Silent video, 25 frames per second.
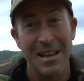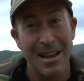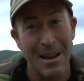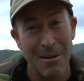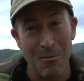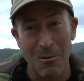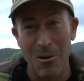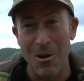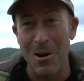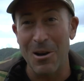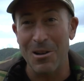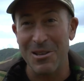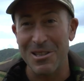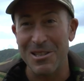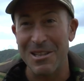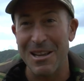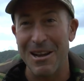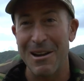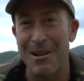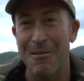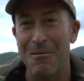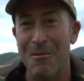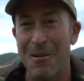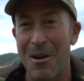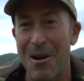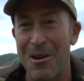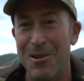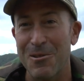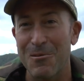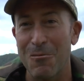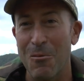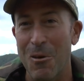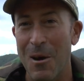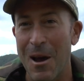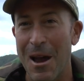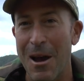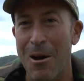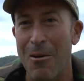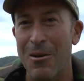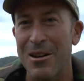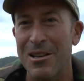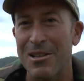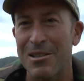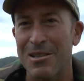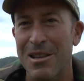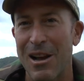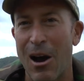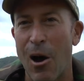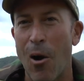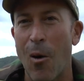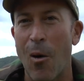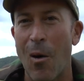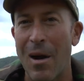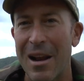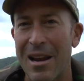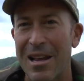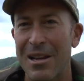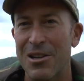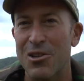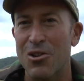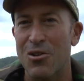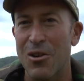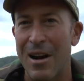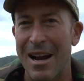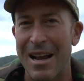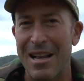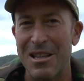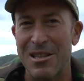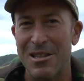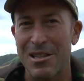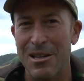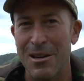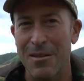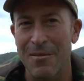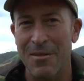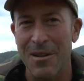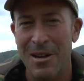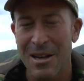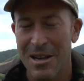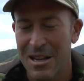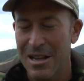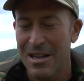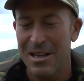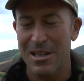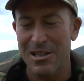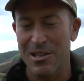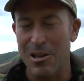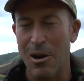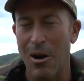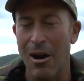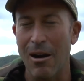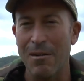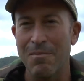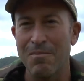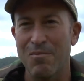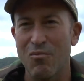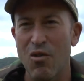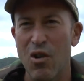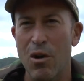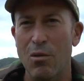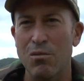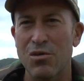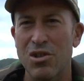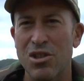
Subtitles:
It works there as well. It's highly attractive. It's like a real